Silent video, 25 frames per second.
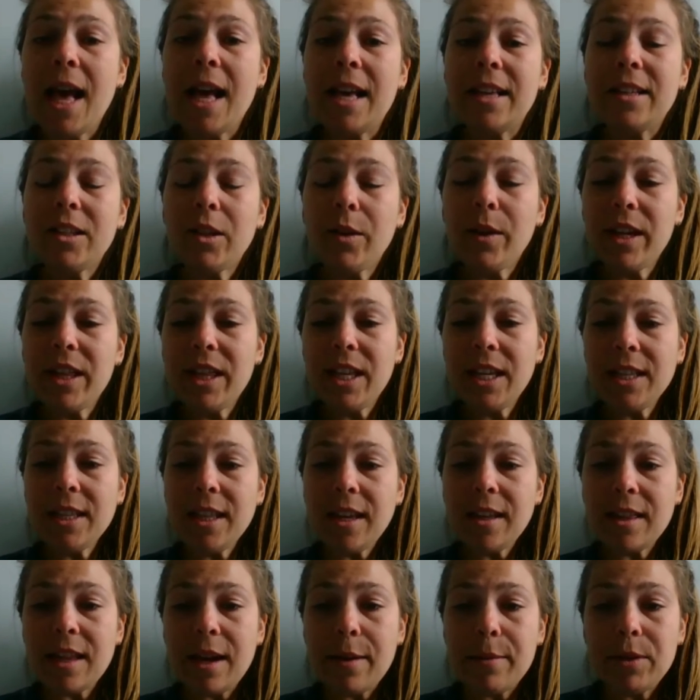So I think
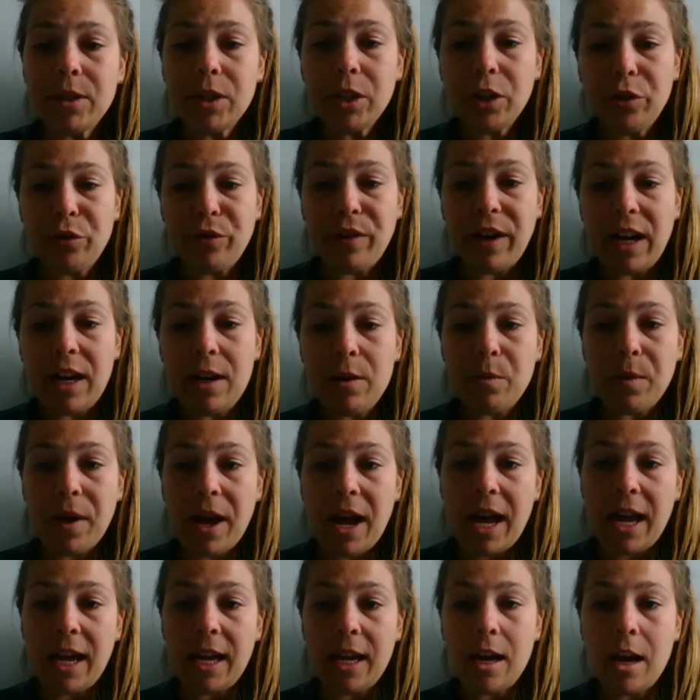that was a great
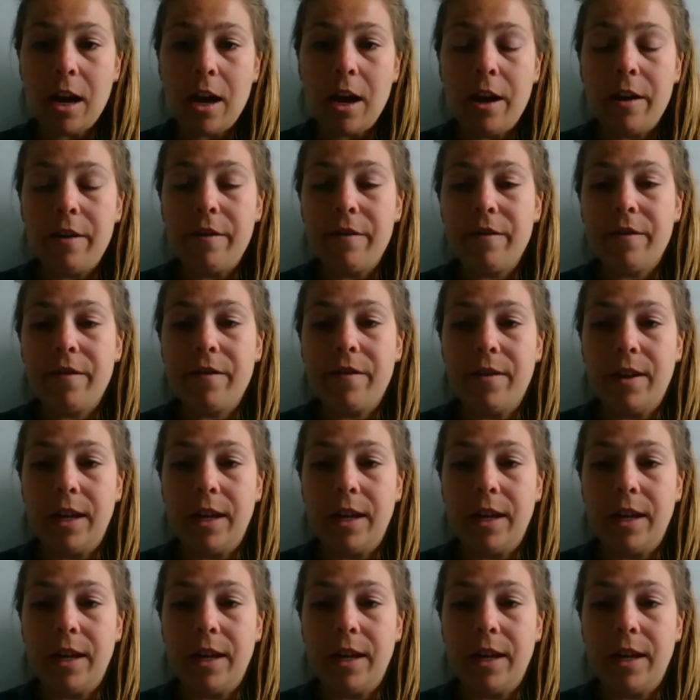way of